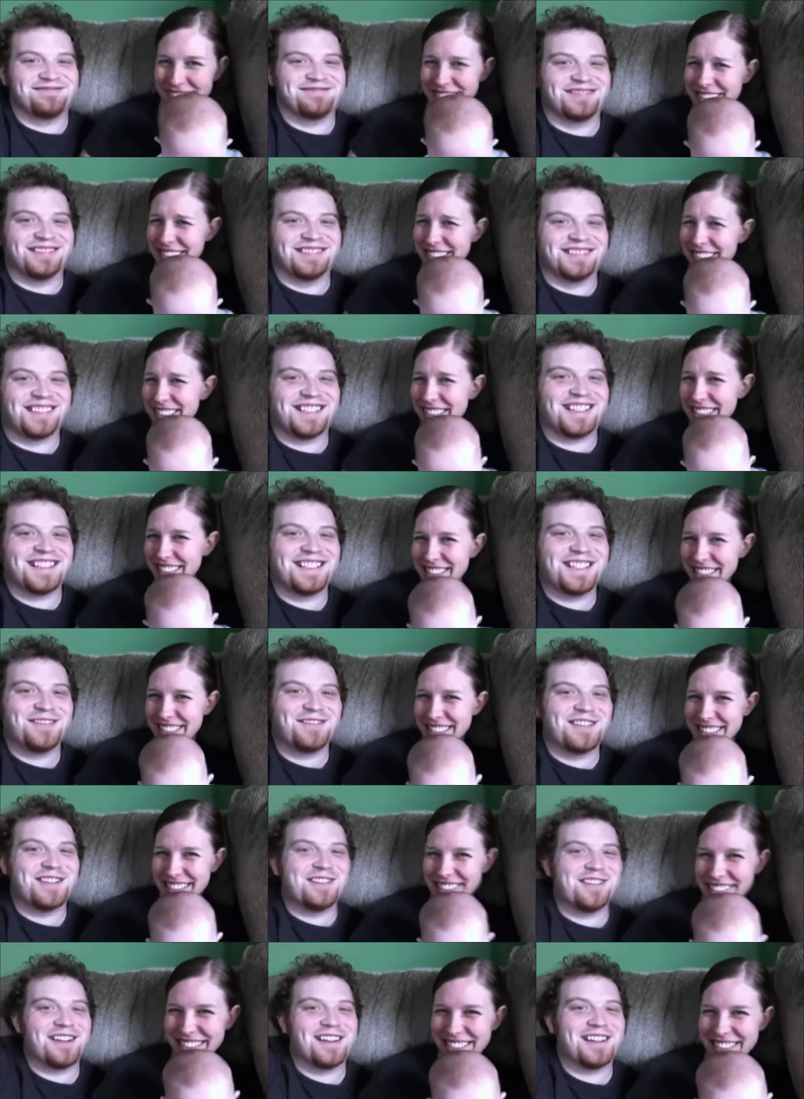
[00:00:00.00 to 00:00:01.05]
Speaker 1: Doesn't
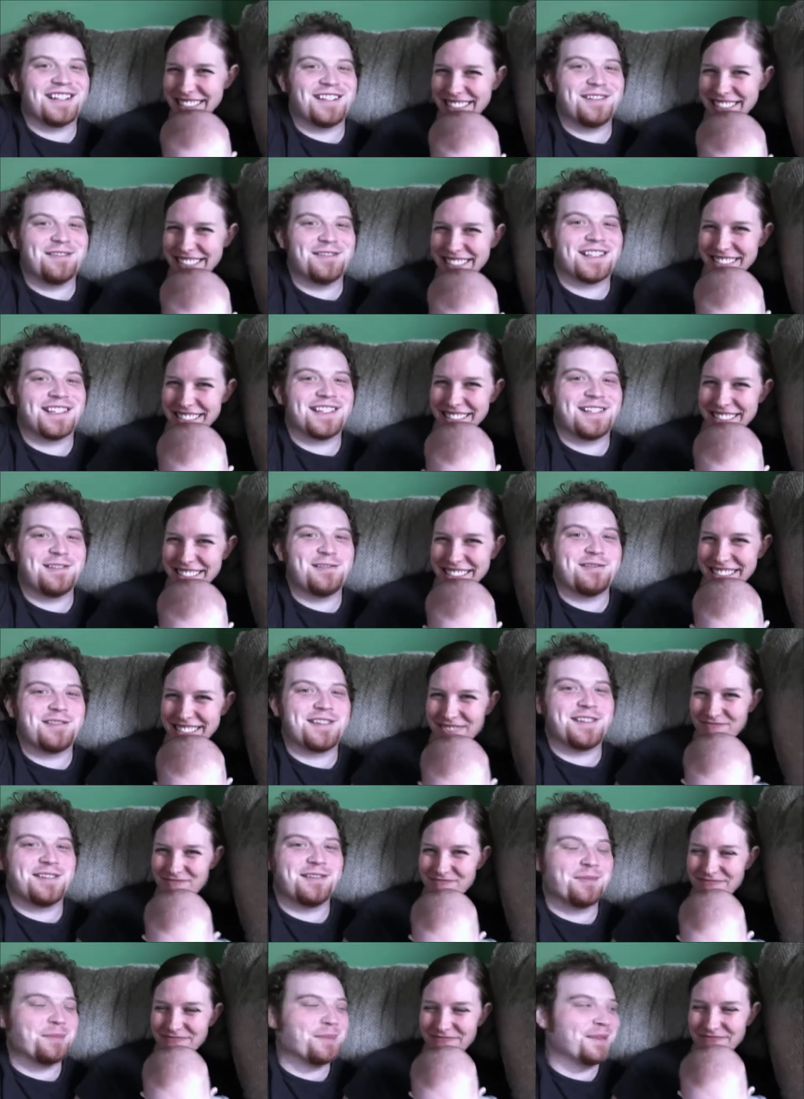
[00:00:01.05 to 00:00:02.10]
even know how to use a
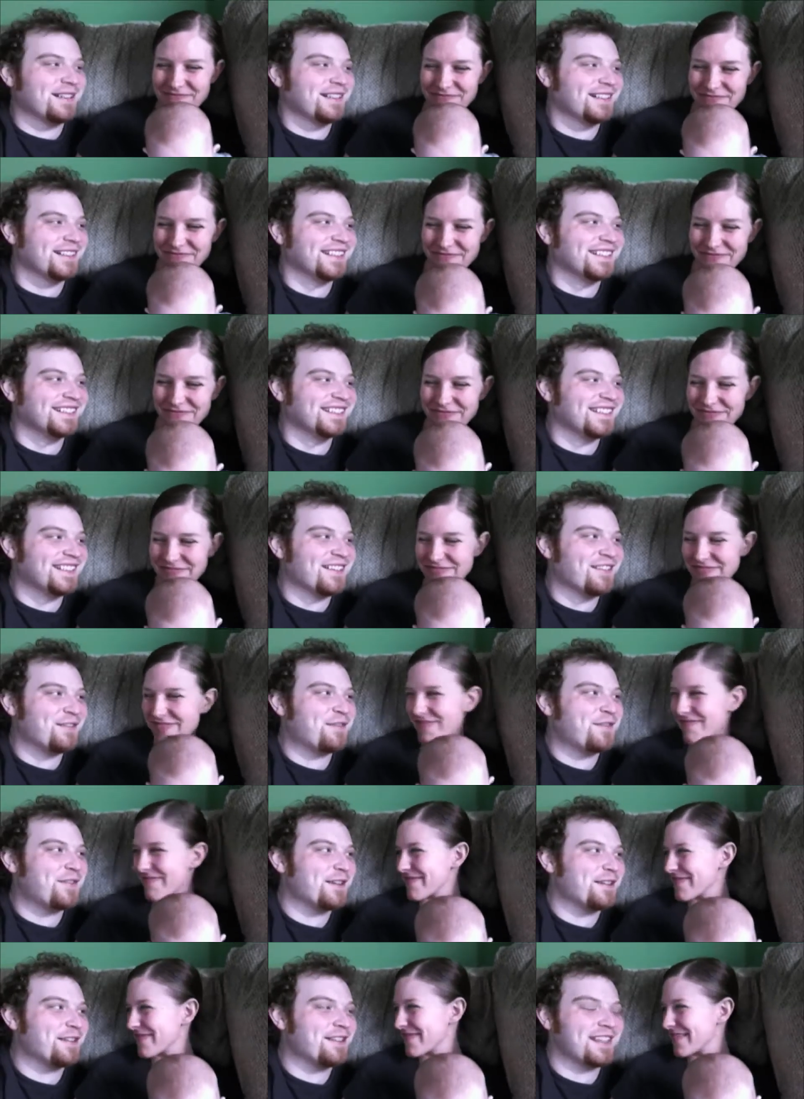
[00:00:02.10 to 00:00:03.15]
YouTube.
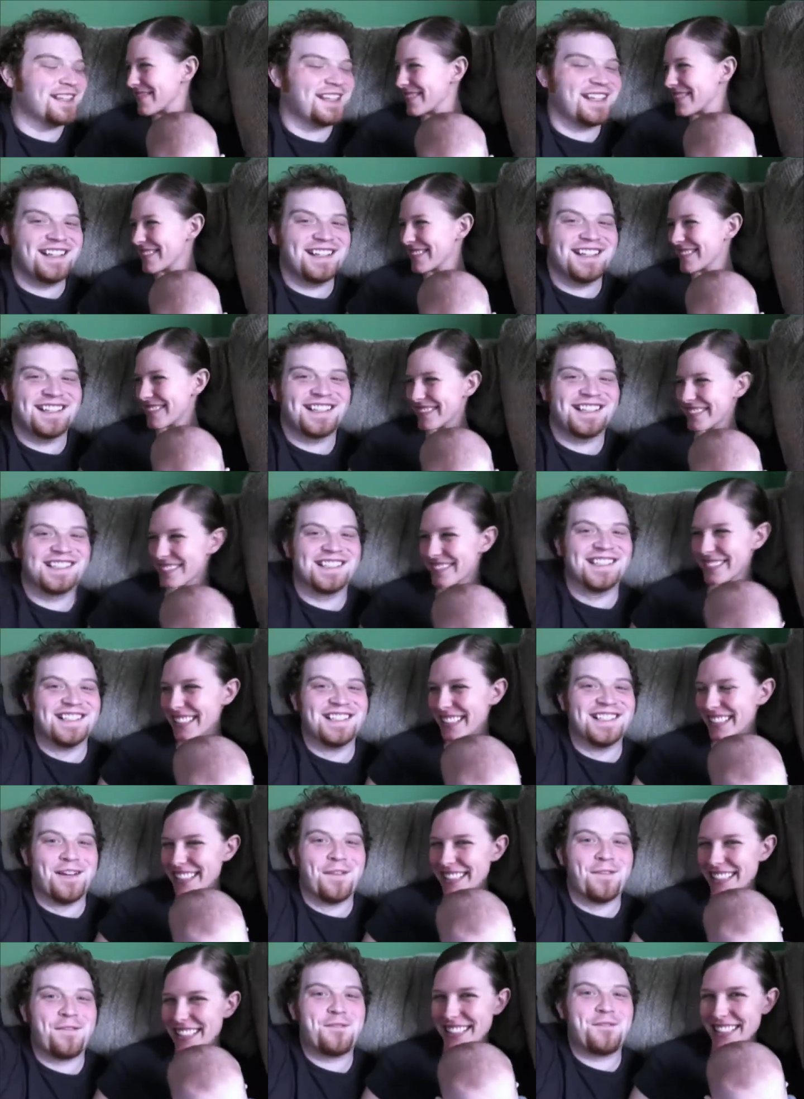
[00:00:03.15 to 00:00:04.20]
Filthy
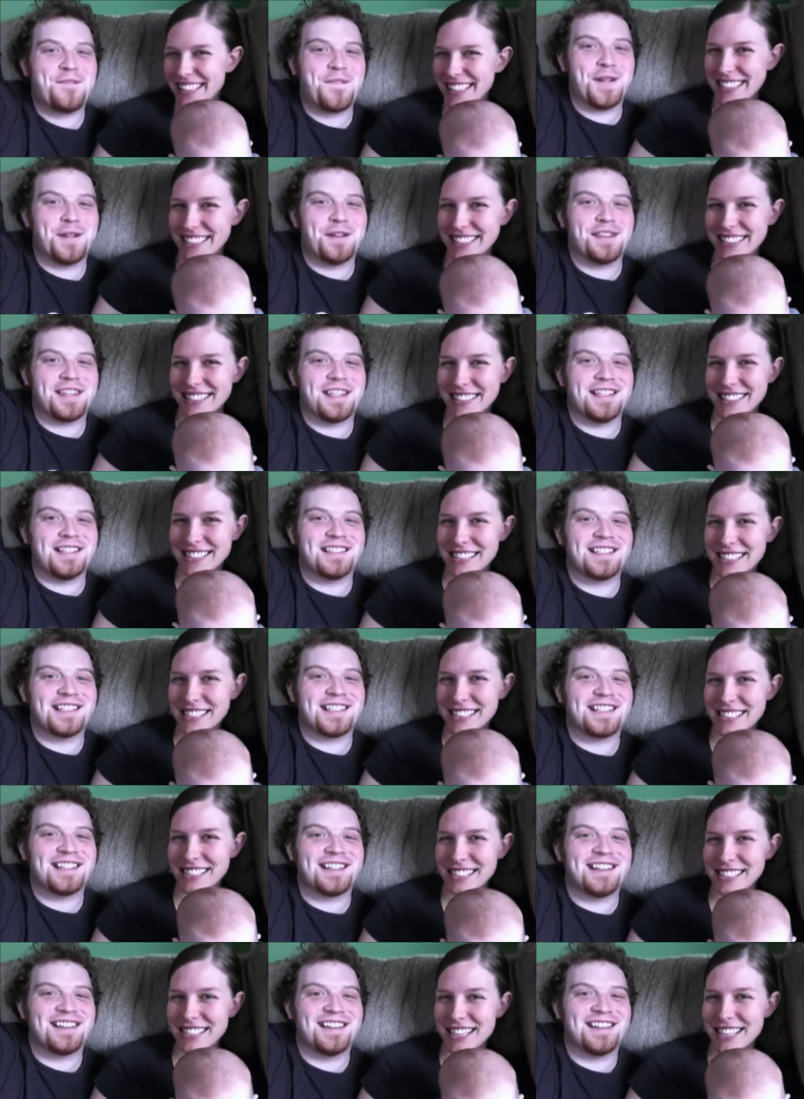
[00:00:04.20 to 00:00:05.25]
filthy
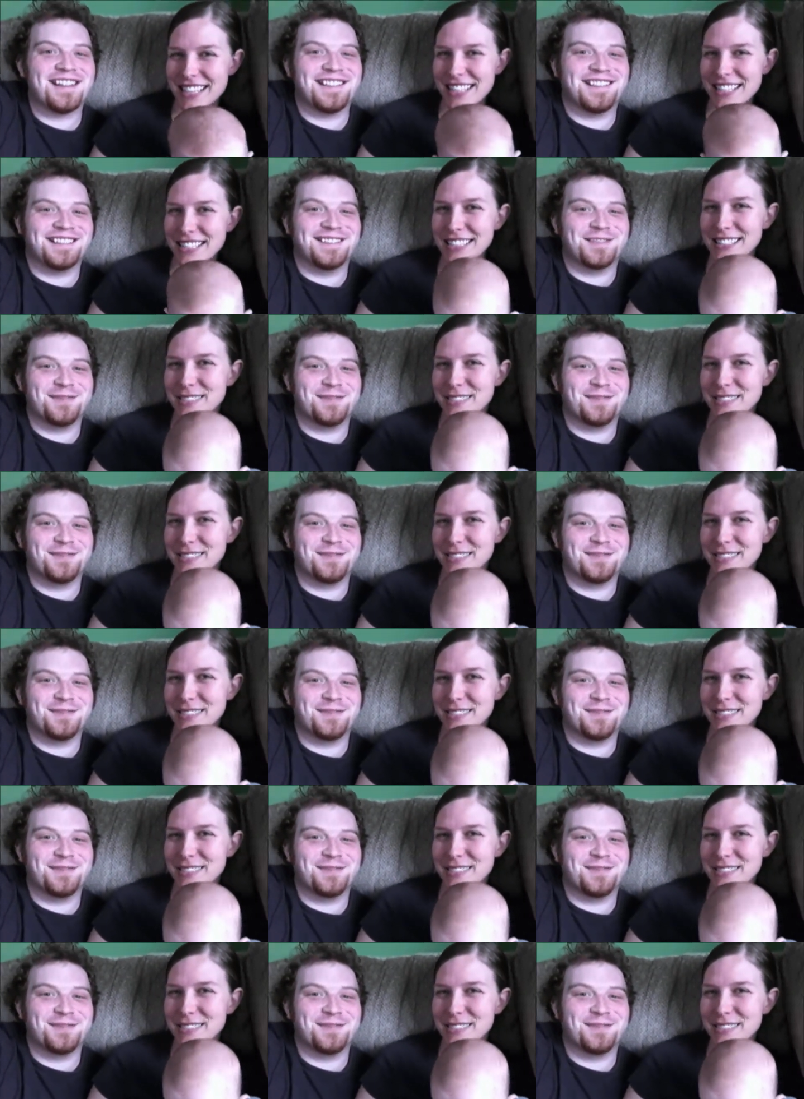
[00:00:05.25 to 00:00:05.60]
slut.